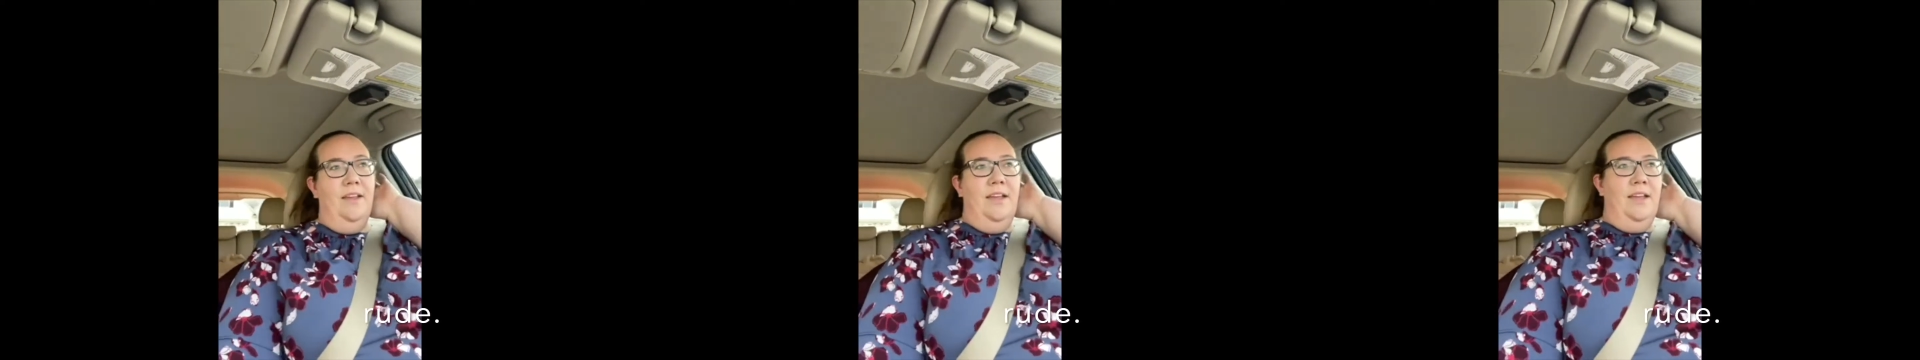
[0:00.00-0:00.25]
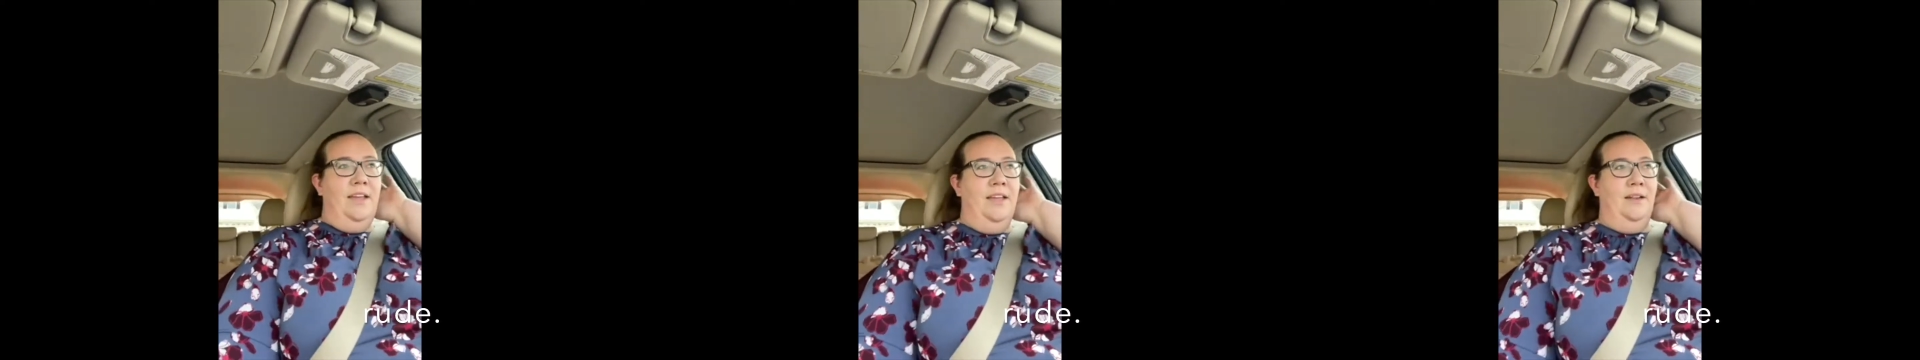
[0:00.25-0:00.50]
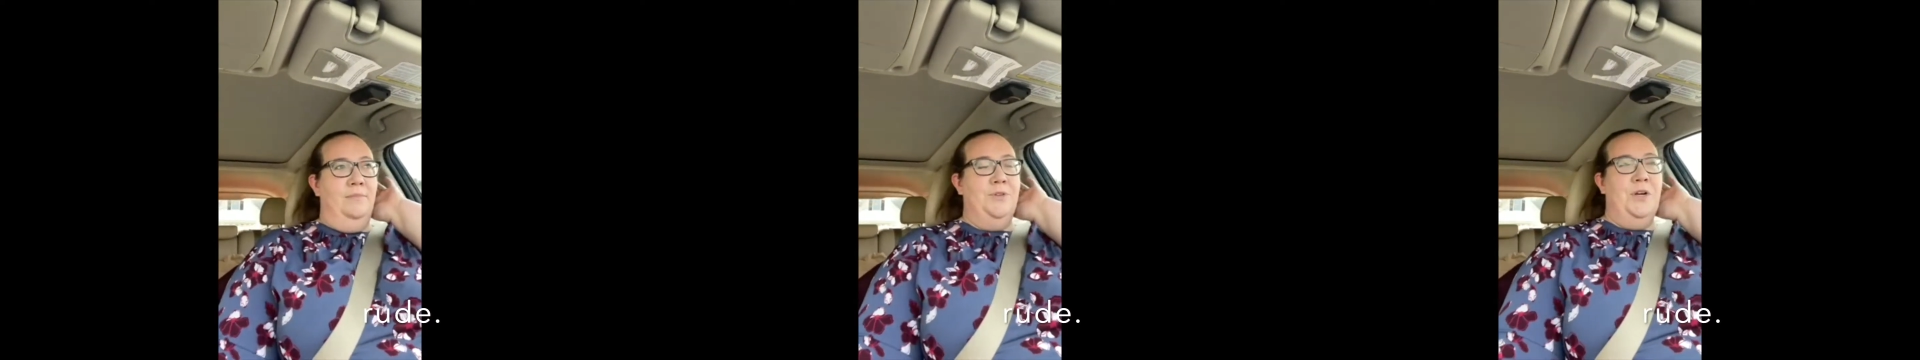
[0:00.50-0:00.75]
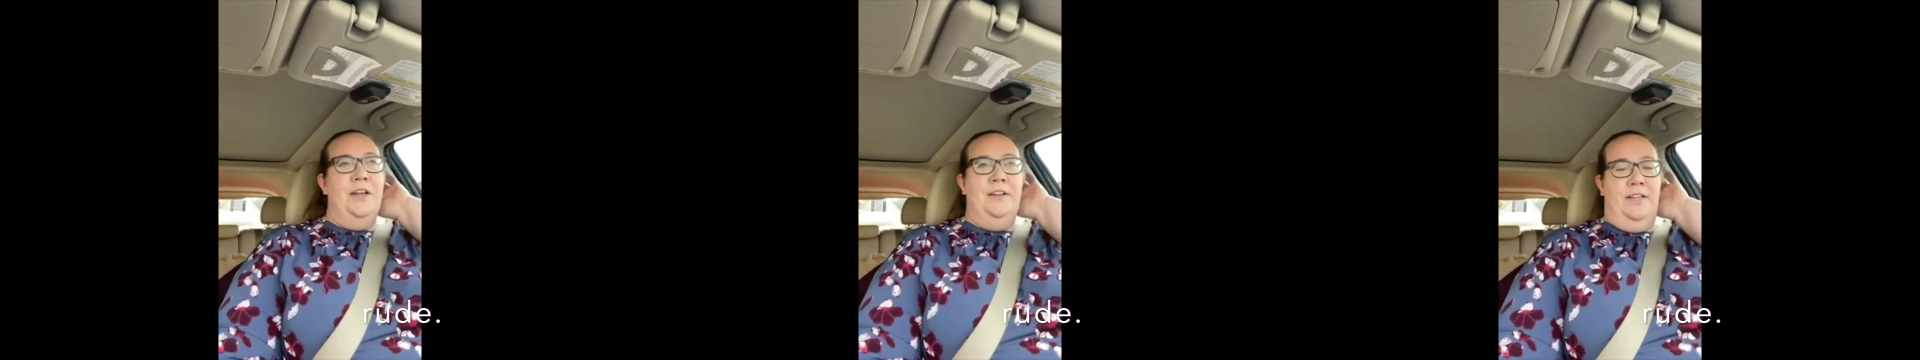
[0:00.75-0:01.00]
And I'm
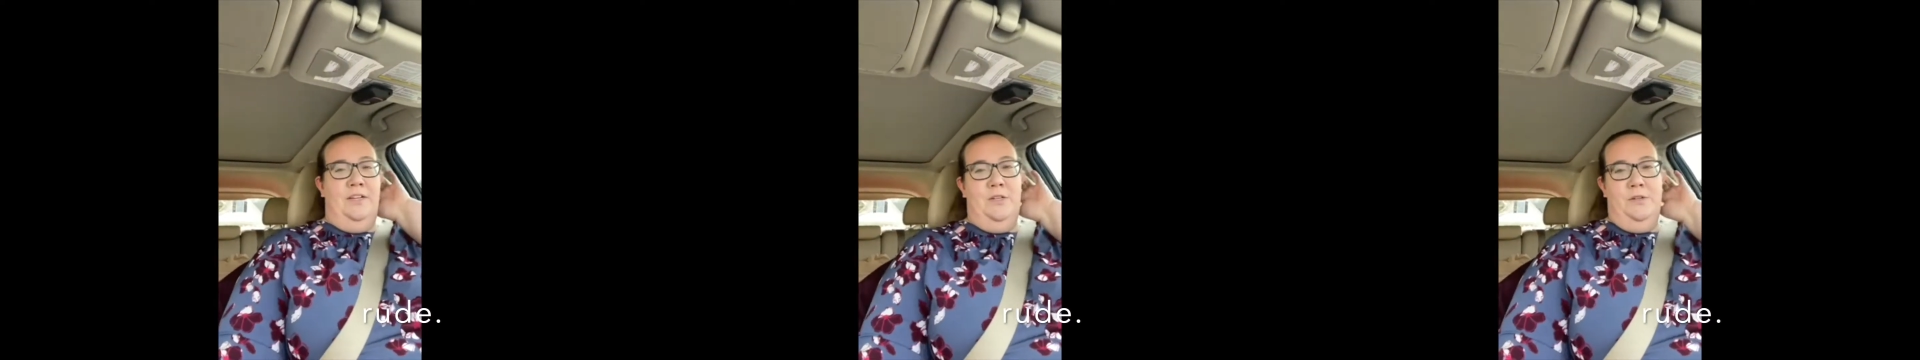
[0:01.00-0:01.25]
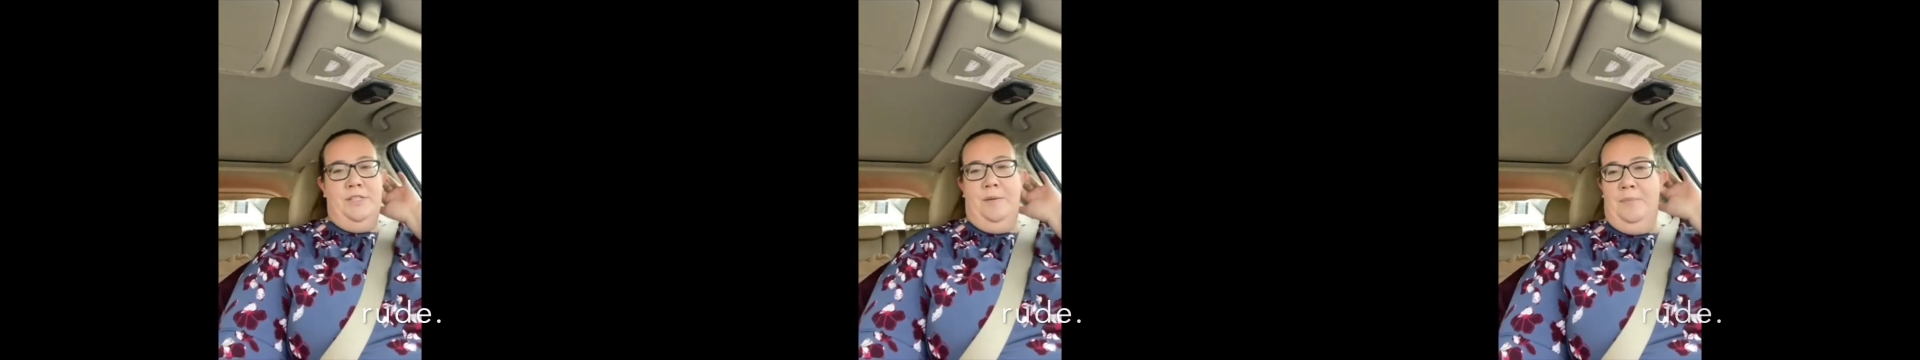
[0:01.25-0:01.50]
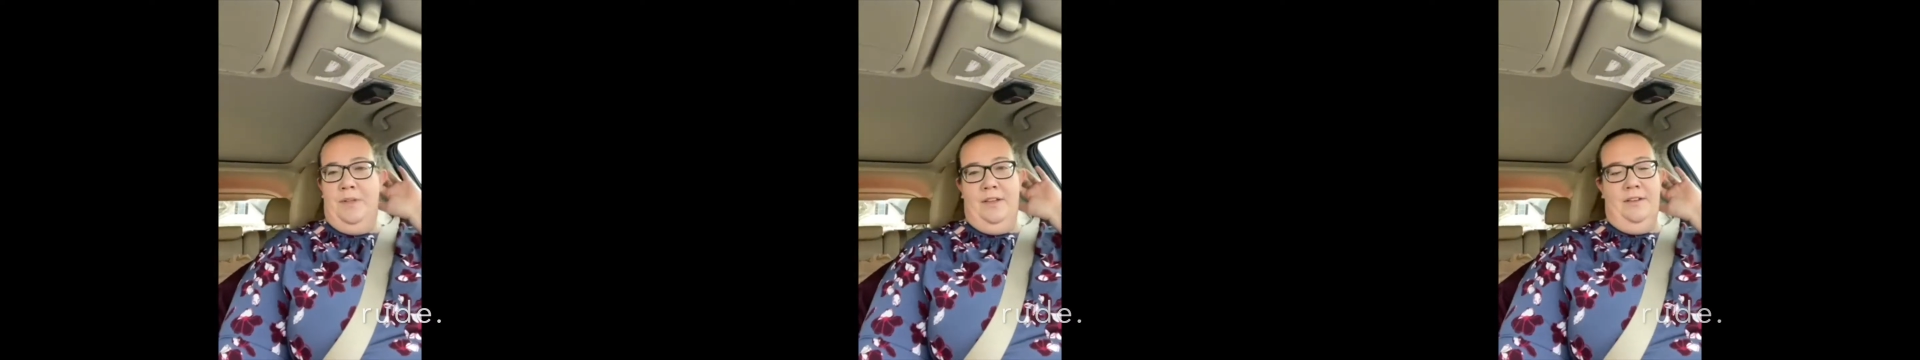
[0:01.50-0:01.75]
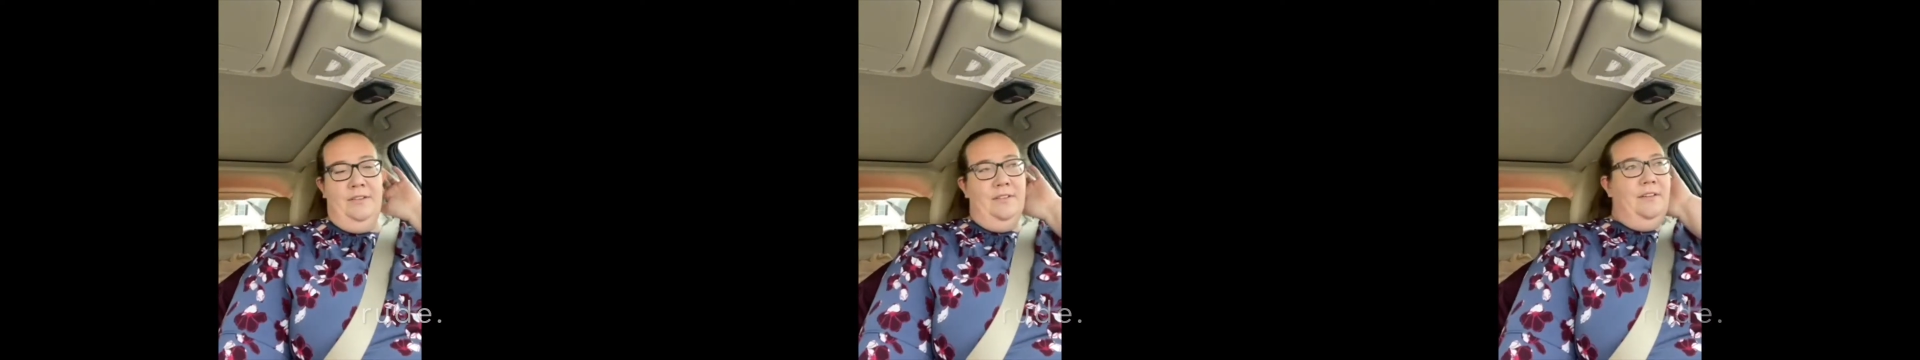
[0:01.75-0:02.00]
trying to like do
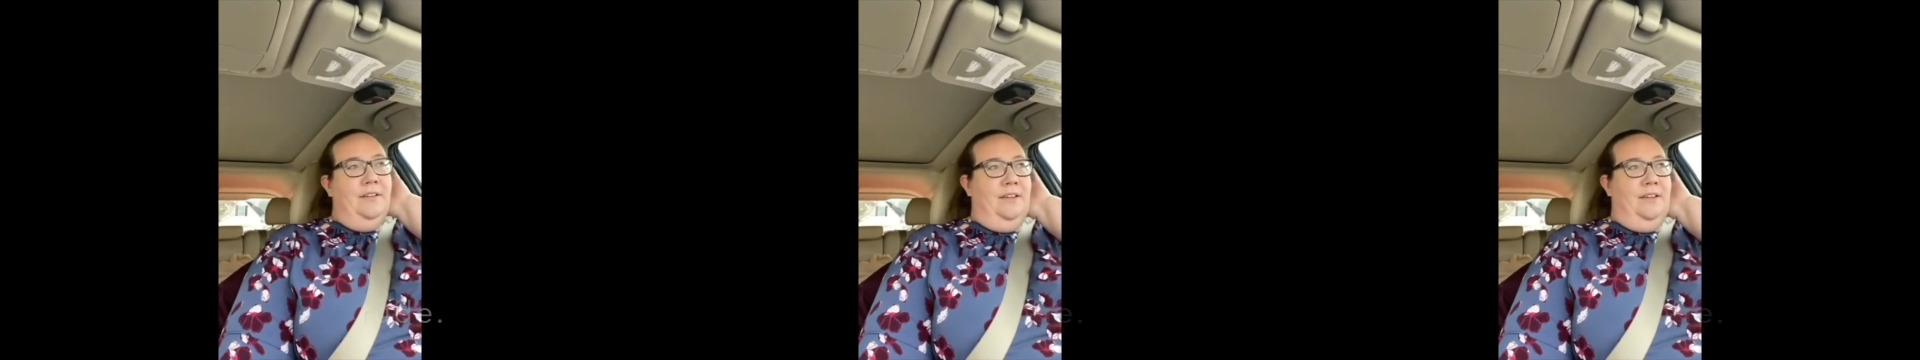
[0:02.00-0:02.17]
something.